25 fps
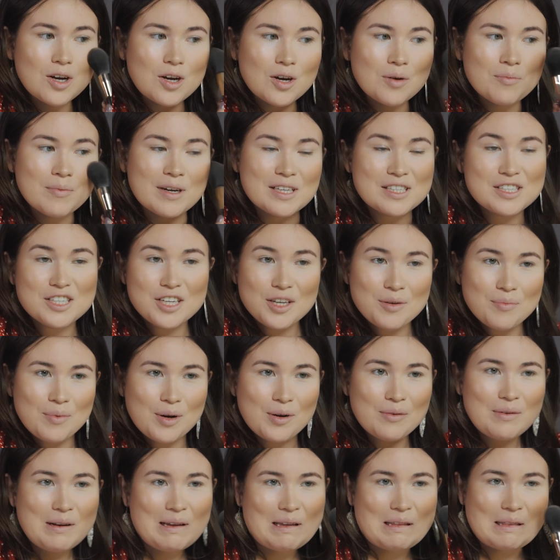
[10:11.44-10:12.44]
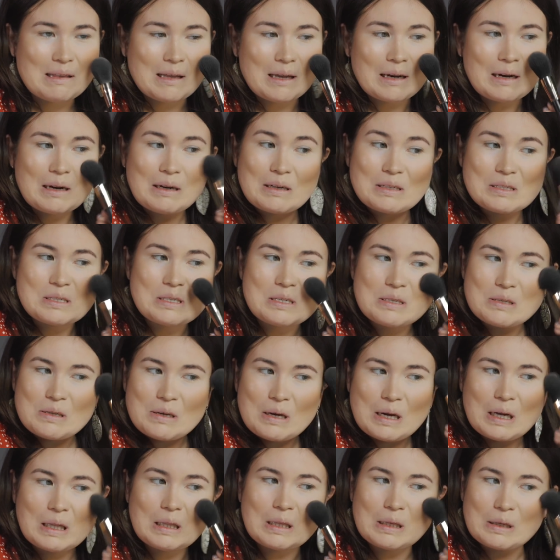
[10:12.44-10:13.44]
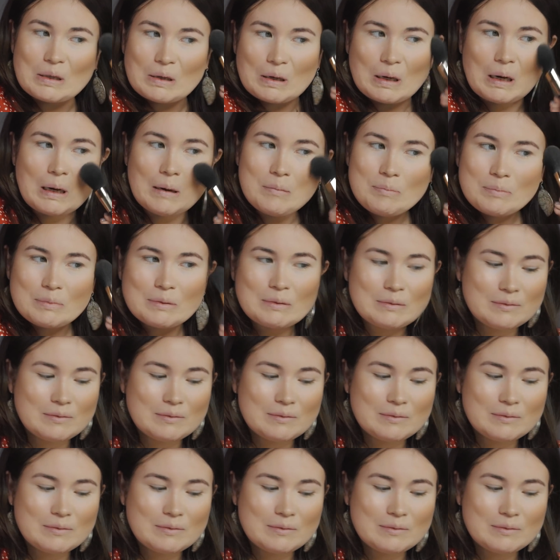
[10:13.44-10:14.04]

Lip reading: on my cheekbone and then continue a little up.